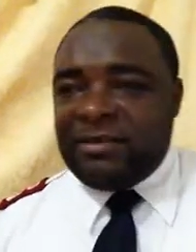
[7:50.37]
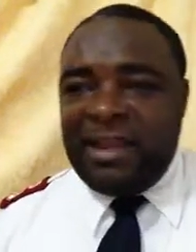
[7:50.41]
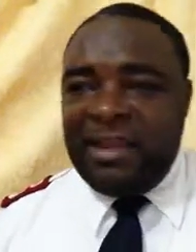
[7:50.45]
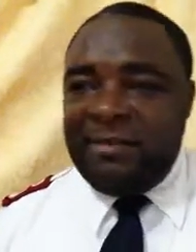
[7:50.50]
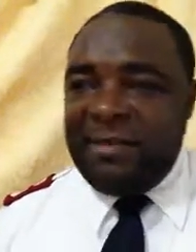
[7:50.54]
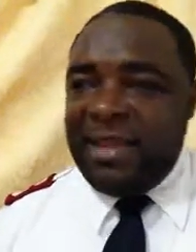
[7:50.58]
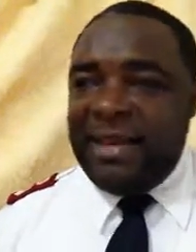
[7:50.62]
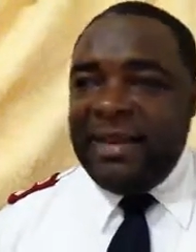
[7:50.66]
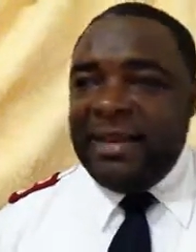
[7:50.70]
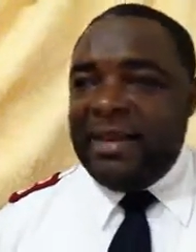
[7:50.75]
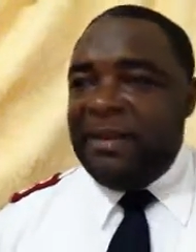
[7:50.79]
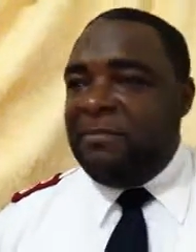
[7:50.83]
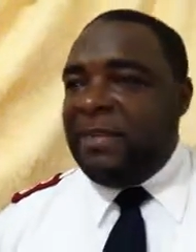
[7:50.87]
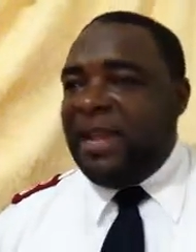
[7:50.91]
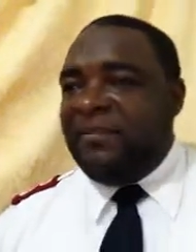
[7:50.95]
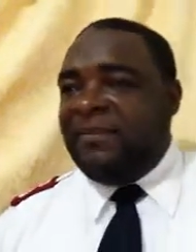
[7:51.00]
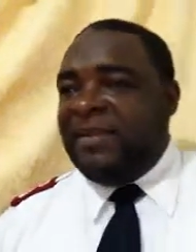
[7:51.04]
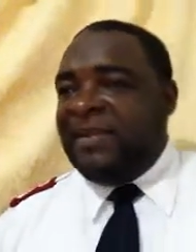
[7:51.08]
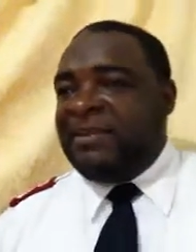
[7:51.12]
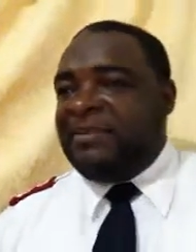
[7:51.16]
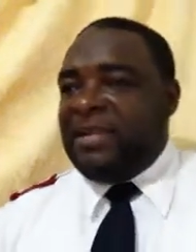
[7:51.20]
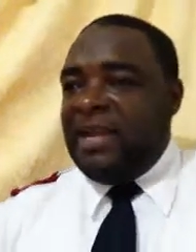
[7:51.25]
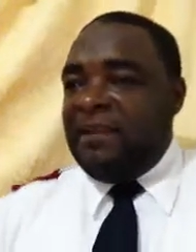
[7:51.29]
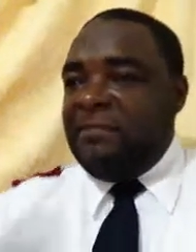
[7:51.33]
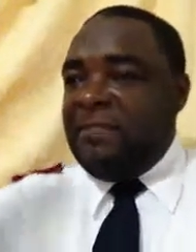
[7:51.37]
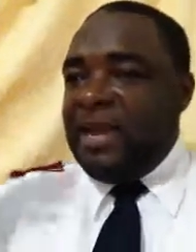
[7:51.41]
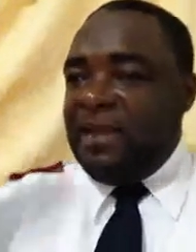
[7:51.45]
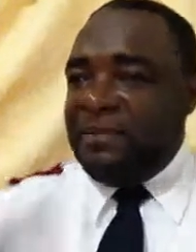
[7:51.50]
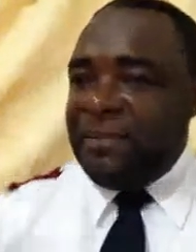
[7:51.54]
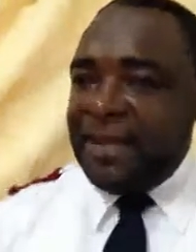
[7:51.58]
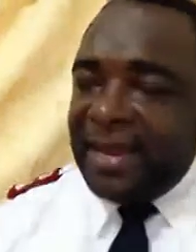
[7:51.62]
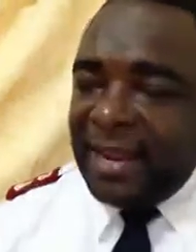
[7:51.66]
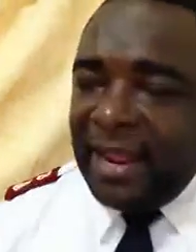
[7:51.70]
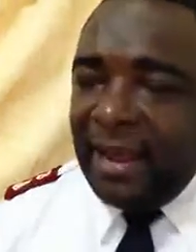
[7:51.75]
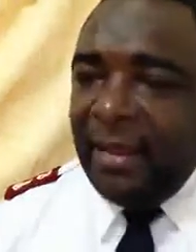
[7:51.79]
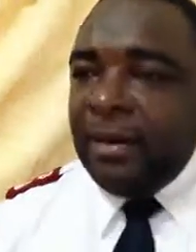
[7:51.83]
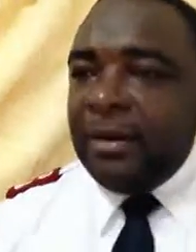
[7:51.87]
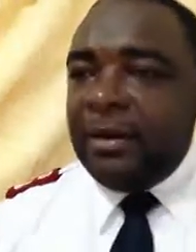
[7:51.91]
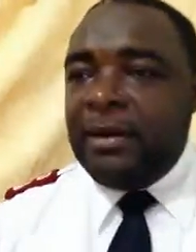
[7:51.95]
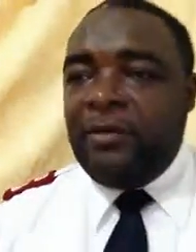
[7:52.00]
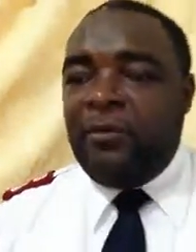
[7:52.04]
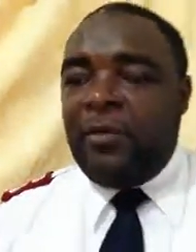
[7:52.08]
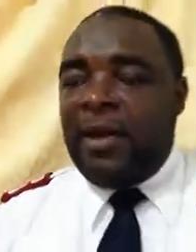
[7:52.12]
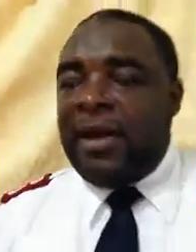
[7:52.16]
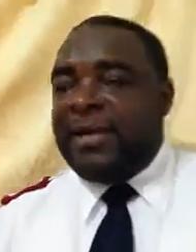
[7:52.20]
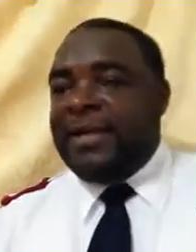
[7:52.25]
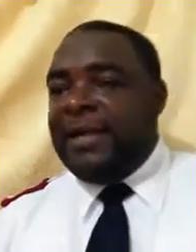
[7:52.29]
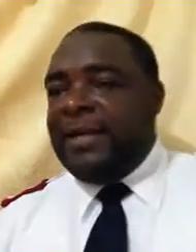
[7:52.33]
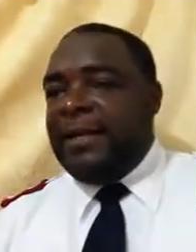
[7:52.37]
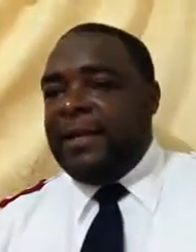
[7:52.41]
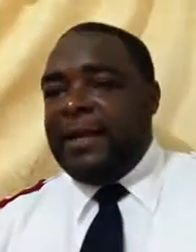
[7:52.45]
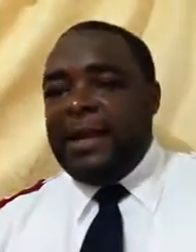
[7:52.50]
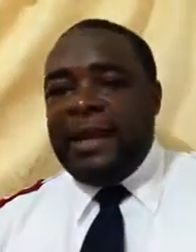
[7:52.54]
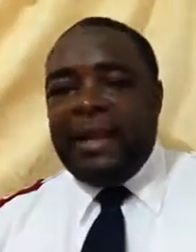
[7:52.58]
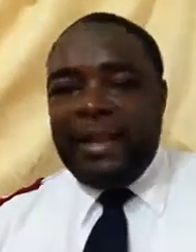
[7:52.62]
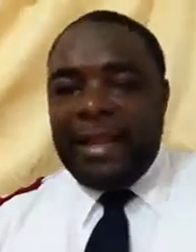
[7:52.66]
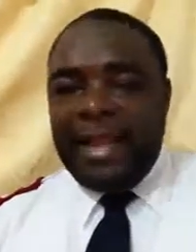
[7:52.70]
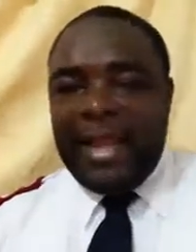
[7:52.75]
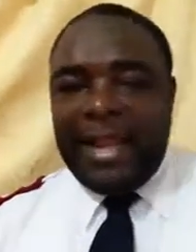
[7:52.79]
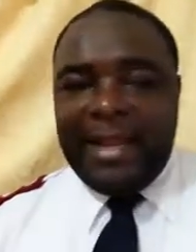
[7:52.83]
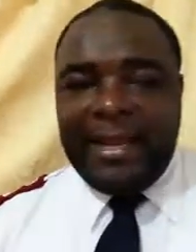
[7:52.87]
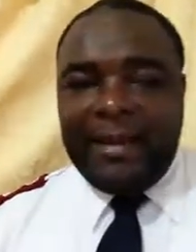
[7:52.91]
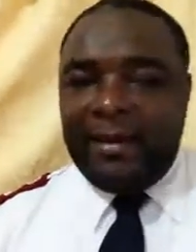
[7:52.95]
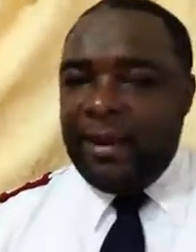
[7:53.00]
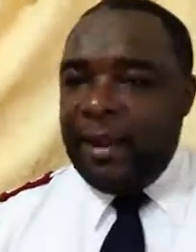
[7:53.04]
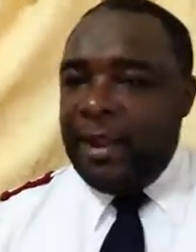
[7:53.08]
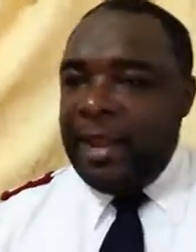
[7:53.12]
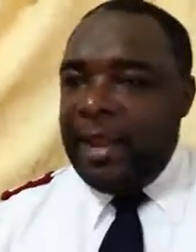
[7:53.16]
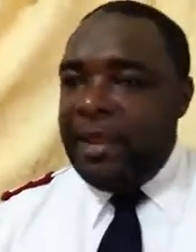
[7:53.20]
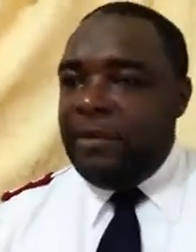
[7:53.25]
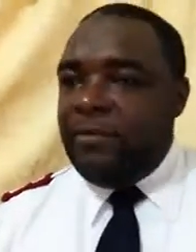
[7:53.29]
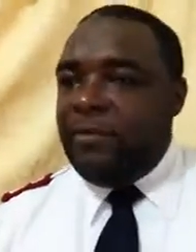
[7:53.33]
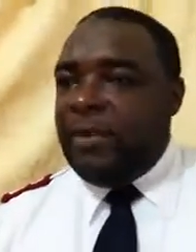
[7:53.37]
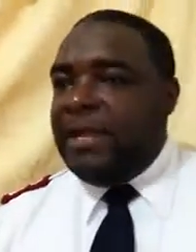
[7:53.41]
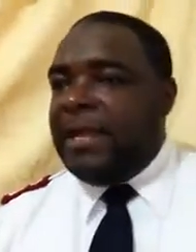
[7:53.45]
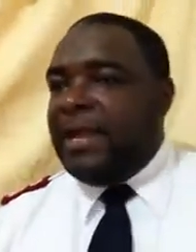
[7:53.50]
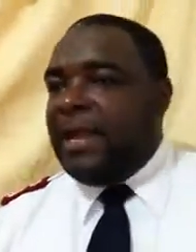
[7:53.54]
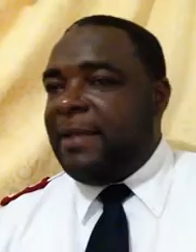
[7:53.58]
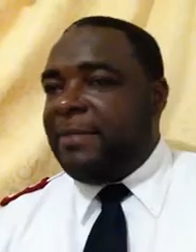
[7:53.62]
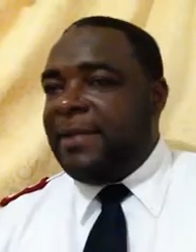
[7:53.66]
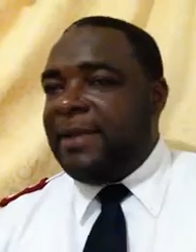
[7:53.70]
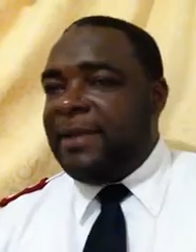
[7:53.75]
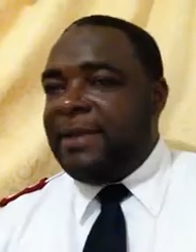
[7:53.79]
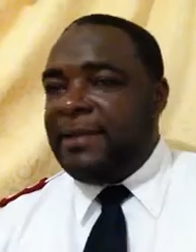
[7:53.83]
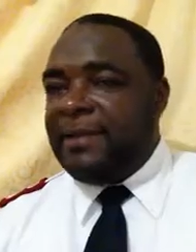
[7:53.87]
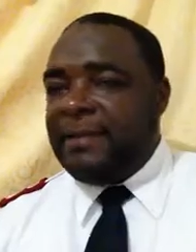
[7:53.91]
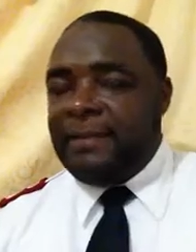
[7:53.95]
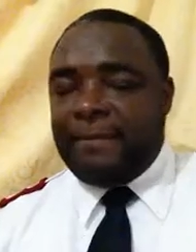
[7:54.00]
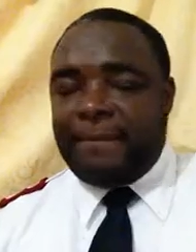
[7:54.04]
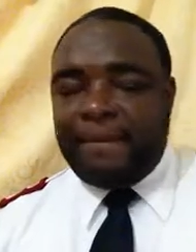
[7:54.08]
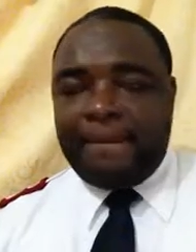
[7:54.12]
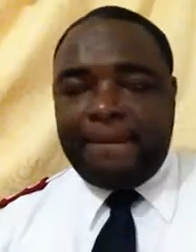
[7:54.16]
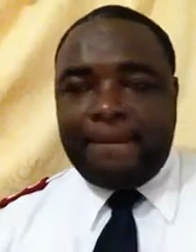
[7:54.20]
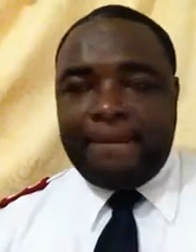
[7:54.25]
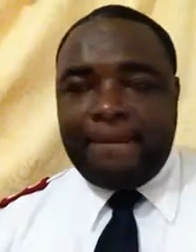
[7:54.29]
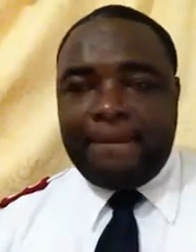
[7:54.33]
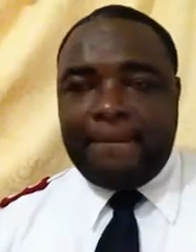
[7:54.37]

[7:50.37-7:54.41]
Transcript: and not just living, but she was living